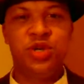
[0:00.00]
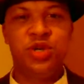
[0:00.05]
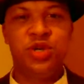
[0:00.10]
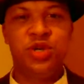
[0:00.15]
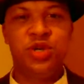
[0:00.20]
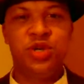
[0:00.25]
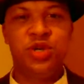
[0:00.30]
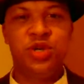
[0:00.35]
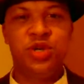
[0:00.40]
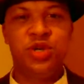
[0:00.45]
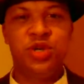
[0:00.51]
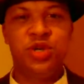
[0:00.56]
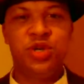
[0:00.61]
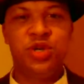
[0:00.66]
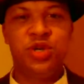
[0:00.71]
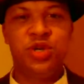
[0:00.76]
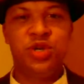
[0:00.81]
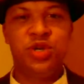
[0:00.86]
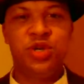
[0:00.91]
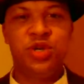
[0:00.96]
take
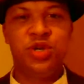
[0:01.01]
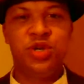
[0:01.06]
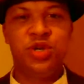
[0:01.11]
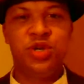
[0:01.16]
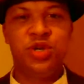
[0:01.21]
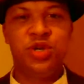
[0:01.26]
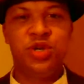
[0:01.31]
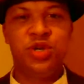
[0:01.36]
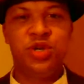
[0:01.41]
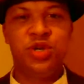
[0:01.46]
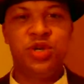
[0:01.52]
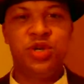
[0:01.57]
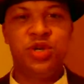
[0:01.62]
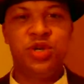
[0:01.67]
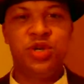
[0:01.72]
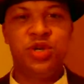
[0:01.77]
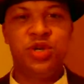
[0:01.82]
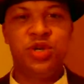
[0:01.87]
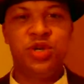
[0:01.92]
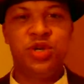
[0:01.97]
the Batman
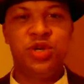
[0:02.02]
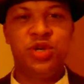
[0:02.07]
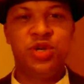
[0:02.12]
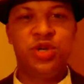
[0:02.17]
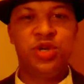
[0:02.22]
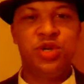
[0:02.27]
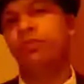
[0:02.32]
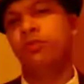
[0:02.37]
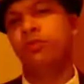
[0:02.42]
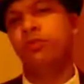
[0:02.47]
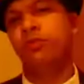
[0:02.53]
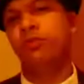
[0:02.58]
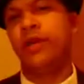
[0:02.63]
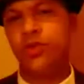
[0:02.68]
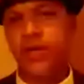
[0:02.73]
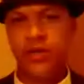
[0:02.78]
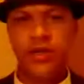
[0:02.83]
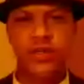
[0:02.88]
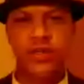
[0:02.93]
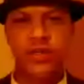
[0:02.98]
versus Superman
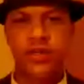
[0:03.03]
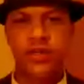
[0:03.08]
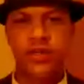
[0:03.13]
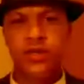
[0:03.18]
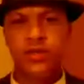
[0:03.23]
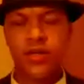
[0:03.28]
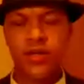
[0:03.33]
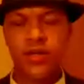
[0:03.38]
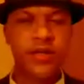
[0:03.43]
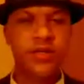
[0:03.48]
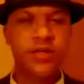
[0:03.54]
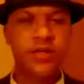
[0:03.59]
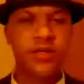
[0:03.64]
trailer and